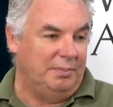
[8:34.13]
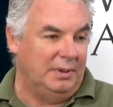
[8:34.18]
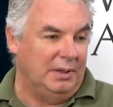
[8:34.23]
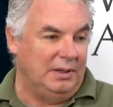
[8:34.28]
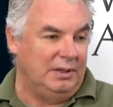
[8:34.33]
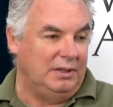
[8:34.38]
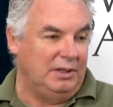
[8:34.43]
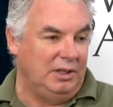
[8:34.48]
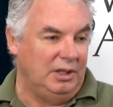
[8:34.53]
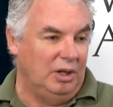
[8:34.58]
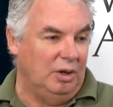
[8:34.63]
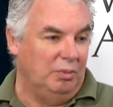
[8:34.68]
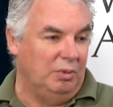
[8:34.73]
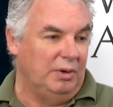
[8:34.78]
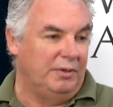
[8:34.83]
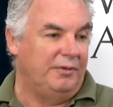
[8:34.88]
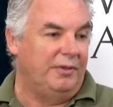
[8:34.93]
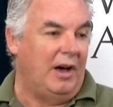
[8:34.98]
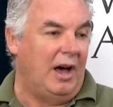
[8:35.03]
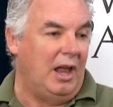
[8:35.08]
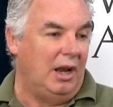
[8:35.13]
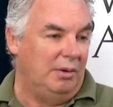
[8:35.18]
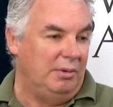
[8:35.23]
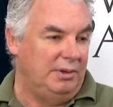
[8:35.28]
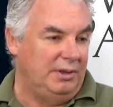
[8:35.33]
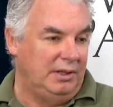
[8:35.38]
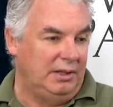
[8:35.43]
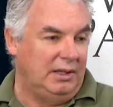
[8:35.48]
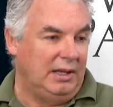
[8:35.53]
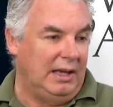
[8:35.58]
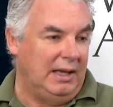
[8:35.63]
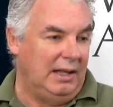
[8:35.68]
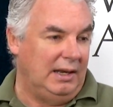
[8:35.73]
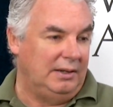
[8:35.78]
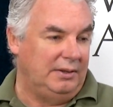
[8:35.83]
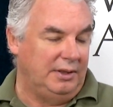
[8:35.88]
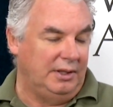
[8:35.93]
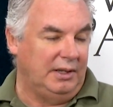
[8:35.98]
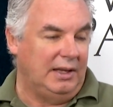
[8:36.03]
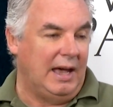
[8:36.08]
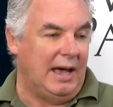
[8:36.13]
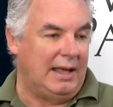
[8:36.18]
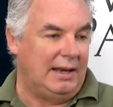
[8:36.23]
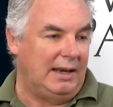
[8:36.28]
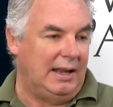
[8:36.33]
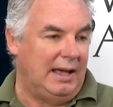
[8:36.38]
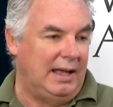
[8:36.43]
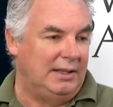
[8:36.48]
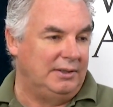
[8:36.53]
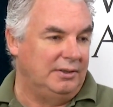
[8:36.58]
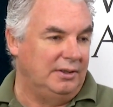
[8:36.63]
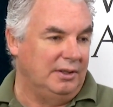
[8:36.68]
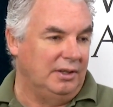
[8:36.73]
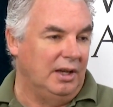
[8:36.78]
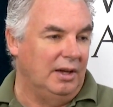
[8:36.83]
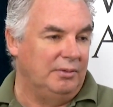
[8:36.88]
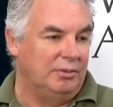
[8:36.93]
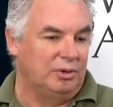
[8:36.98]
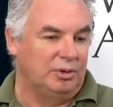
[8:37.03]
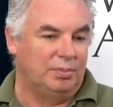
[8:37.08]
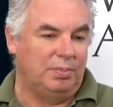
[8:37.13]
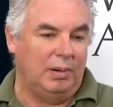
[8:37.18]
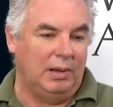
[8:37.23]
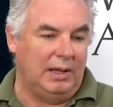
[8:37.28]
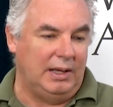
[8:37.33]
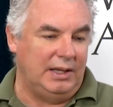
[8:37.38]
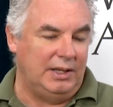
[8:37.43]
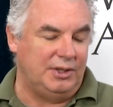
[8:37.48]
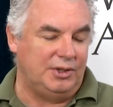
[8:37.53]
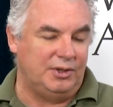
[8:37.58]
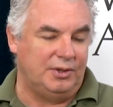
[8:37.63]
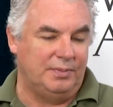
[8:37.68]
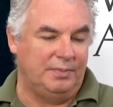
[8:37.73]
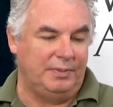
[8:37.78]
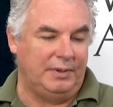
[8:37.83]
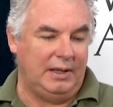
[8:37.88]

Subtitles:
But, you know, we're following the guidelines of the governor's pledge,